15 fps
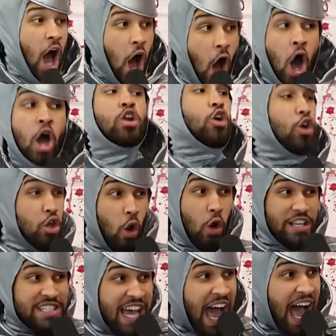under your
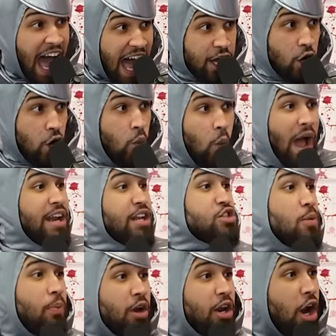tire. Why did you
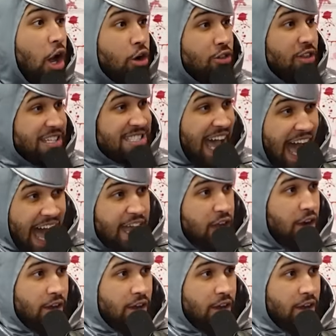put it under the tire?